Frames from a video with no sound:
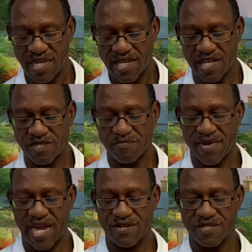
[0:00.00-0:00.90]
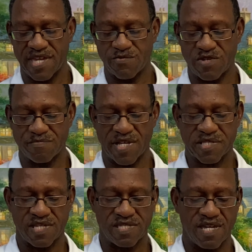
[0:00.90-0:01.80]
in the manner that we must
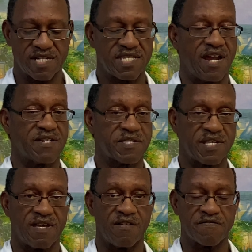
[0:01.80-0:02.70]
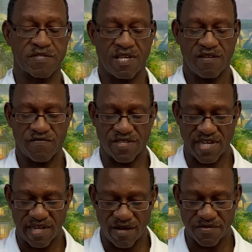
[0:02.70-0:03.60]
conduct ourselves for the
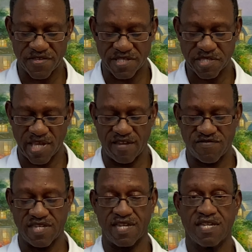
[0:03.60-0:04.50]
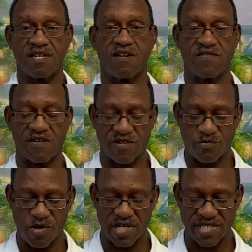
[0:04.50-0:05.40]
health and safety of
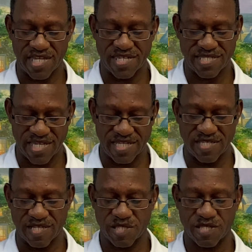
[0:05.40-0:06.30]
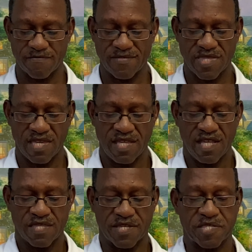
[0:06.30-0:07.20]
everyone in attendance.
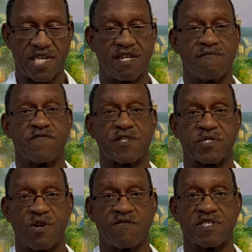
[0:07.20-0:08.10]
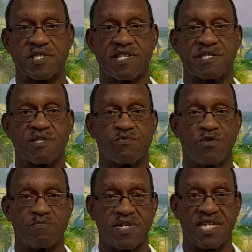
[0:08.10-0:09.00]
The setup for services
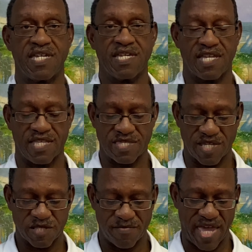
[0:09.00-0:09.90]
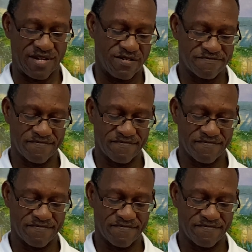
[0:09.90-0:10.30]
will be in this manner.